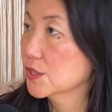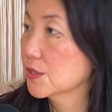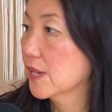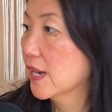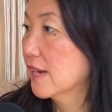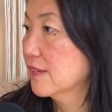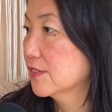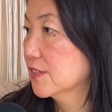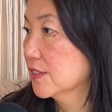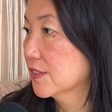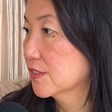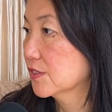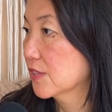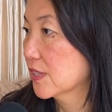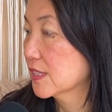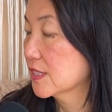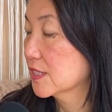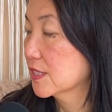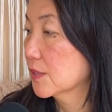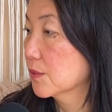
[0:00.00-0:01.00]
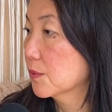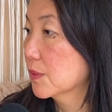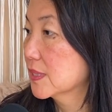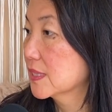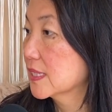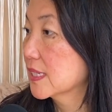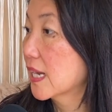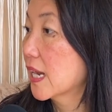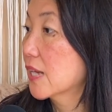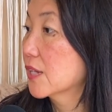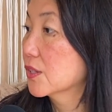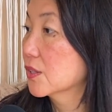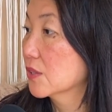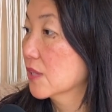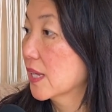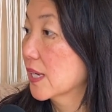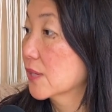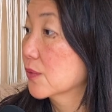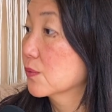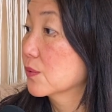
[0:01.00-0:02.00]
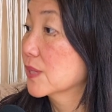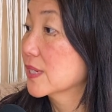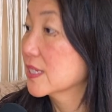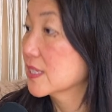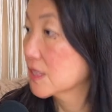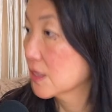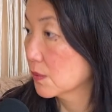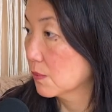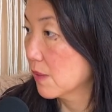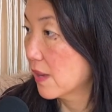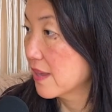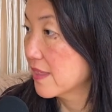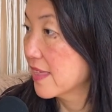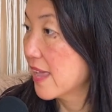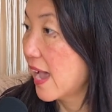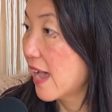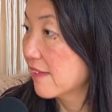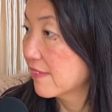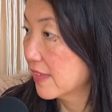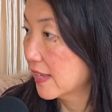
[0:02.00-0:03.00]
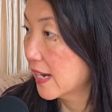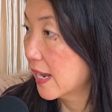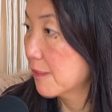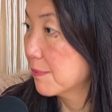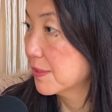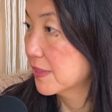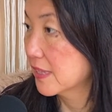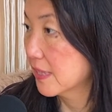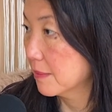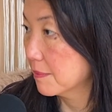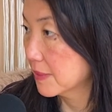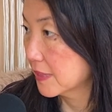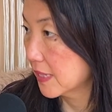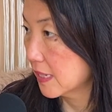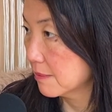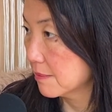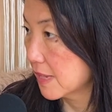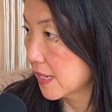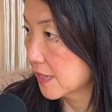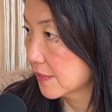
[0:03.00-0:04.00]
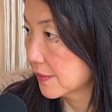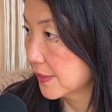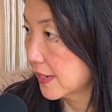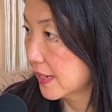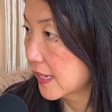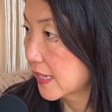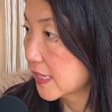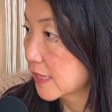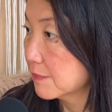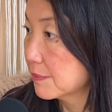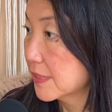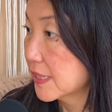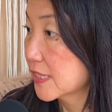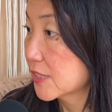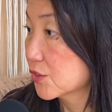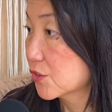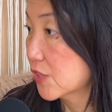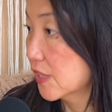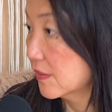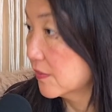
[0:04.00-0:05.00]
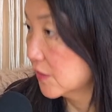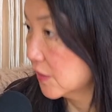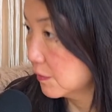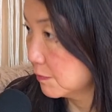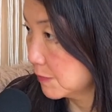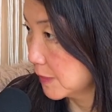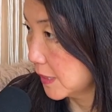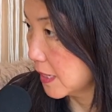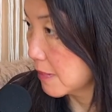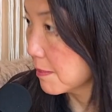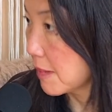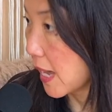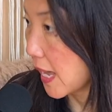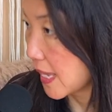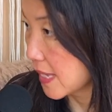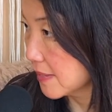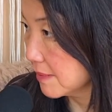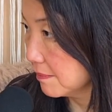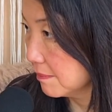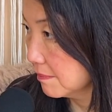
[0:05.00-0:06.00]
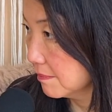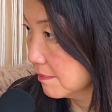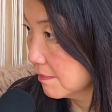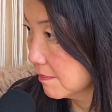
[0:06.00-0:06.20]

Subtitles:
So you have to address what's the underlying reason why they have that hypothalamic amenorrhea. It could be extremes of BMI.